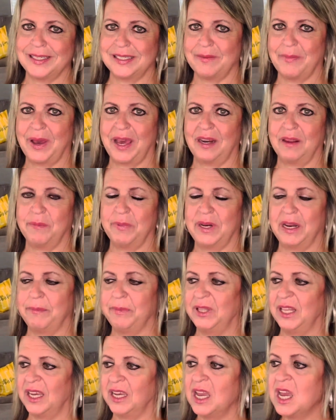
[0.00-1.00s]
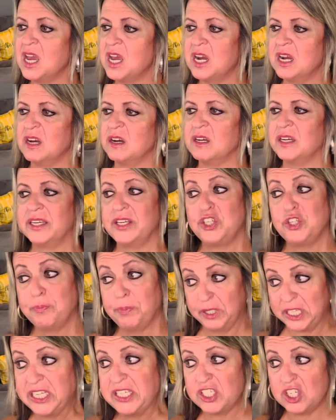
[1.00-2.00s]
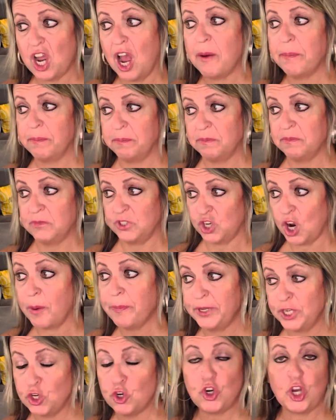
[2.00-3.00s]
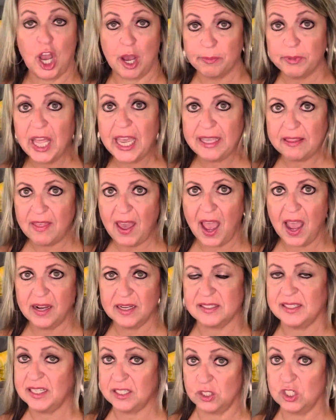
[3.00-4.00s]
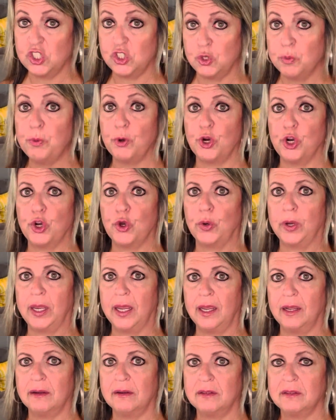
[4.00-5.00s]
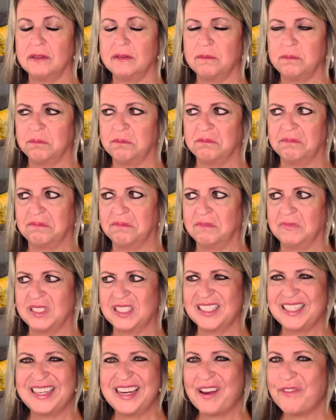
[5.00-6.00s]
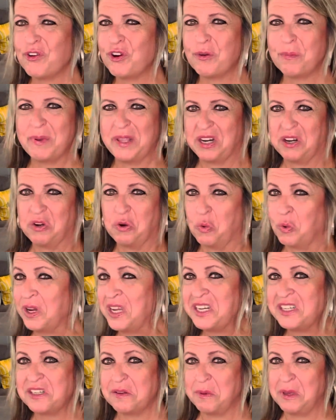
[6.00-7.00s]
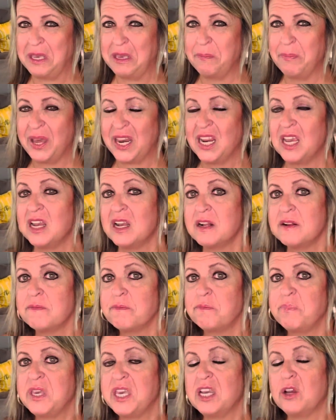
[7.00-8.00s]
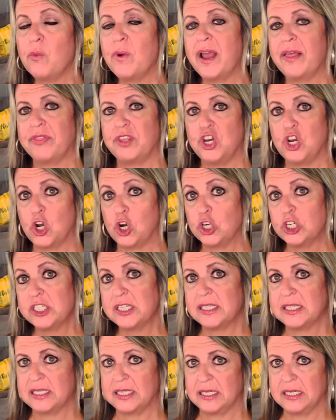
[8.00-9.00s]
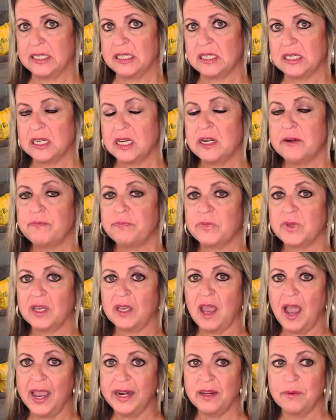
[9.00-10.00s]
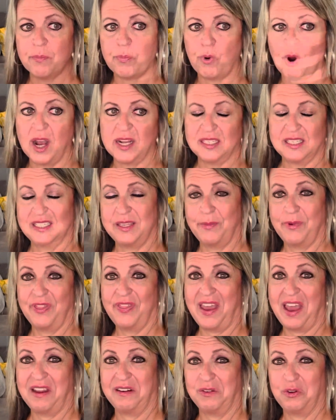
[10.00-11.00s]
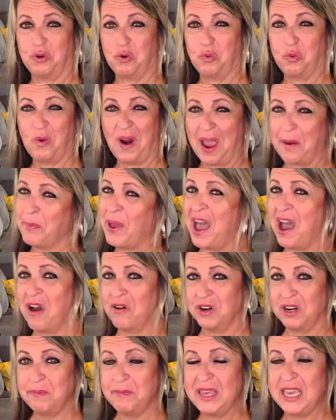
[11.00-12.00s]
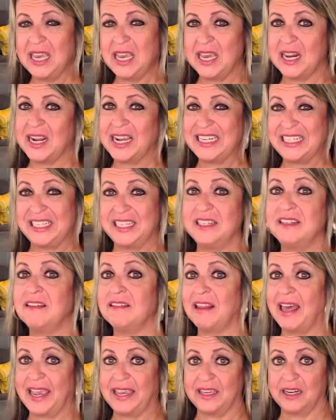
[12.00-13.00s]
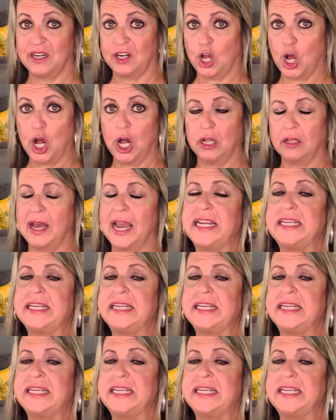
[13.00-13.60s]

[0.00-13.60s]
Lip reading: about it, but I'd be like, could you please stop chomping your gum like that? Because that's super annoying. It's never been annoying to me, but being around the narcissist kind of brought some of that crap out in me, and I didn't like it at all.